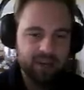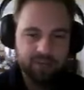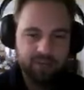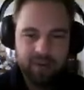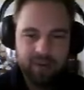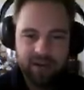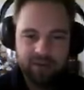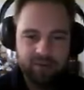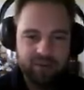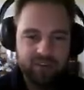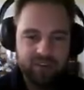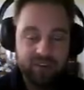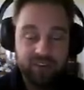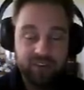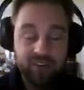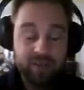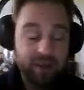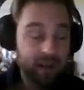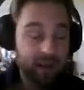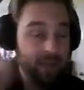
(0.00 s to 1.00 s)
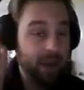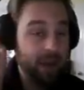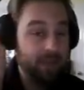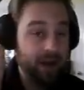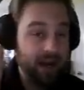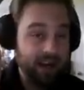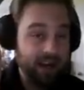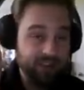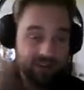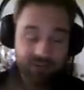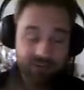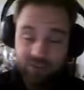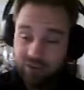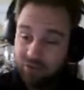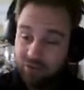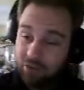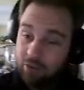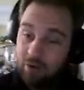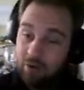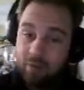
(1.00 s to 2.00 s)
Xbox 360, but I'm not positive, so
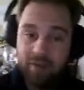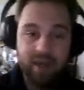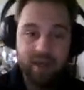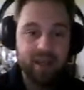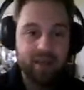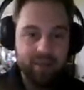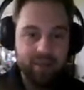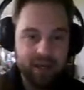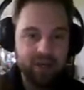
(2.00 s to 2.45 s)
don't quote me on that.